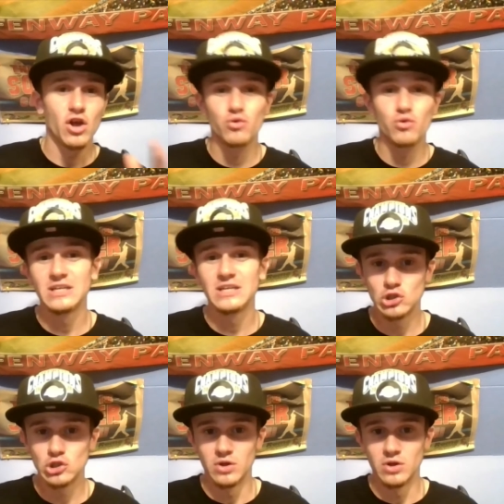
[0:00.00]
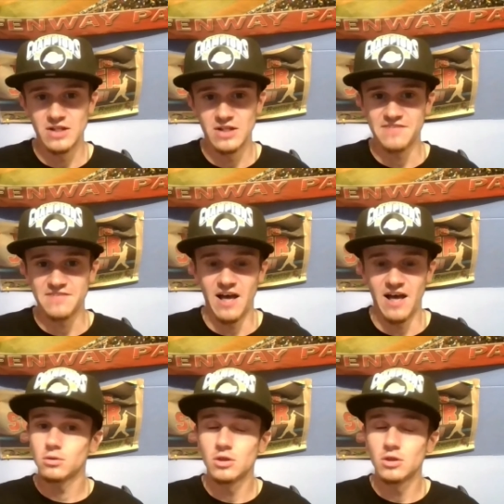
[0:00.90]
3-2 in their last
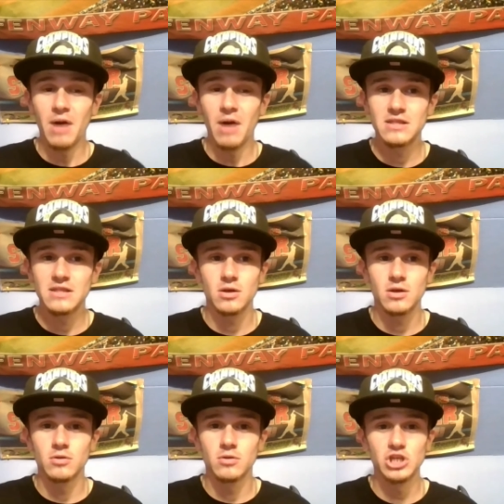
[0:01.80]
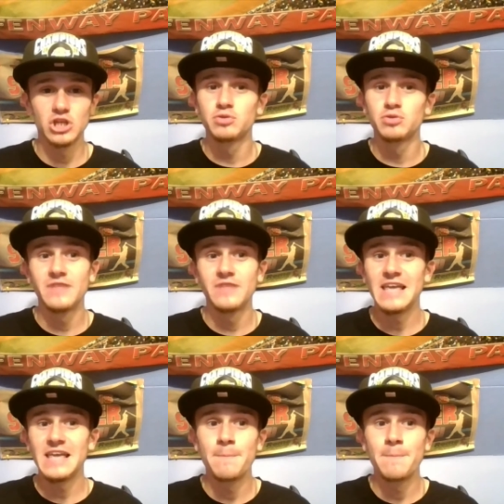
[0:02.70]
5. The Bucks just proved
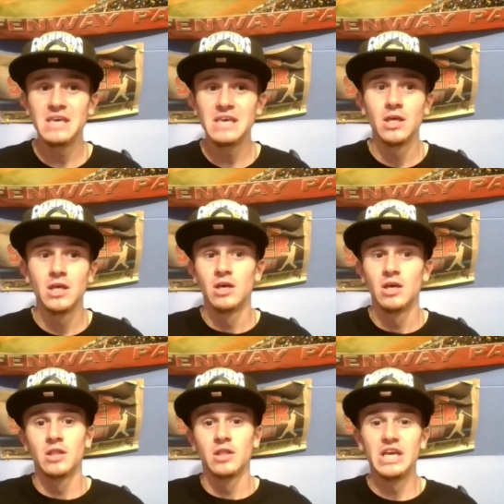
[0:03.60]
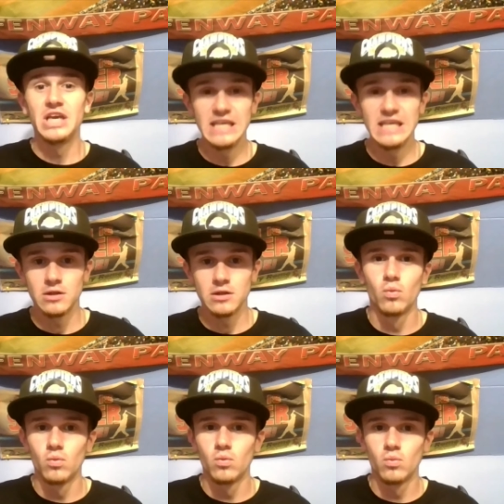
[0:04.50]
that they can beat the Heat.
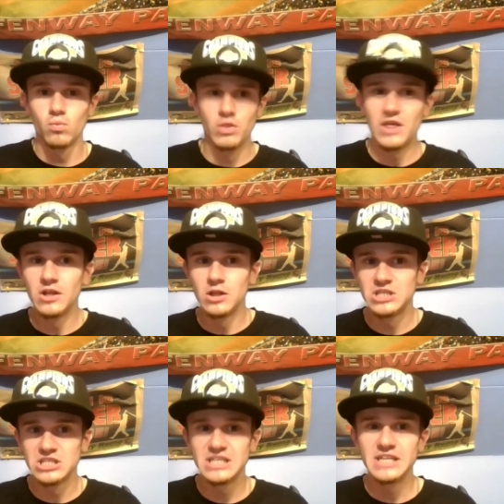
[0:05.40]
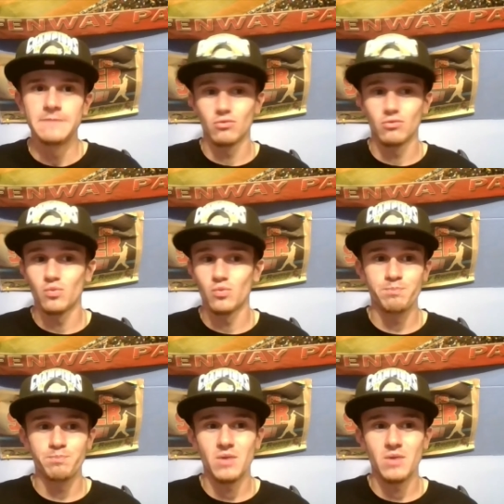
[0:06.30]
They literally just did it.
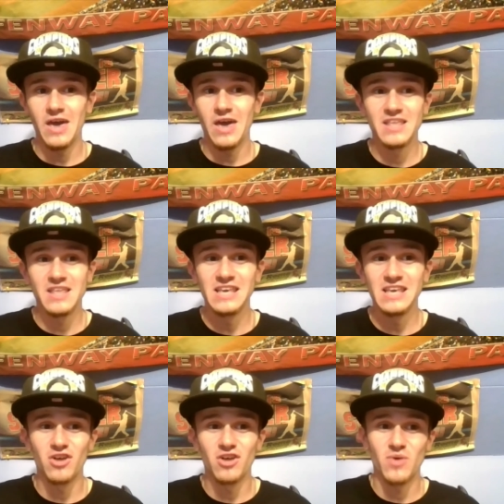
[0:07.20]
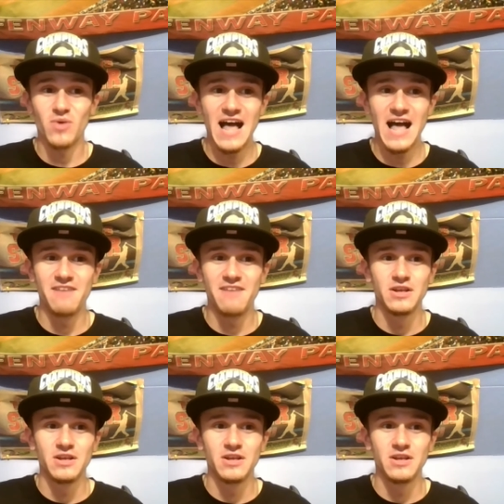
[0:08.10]
And the Heat also have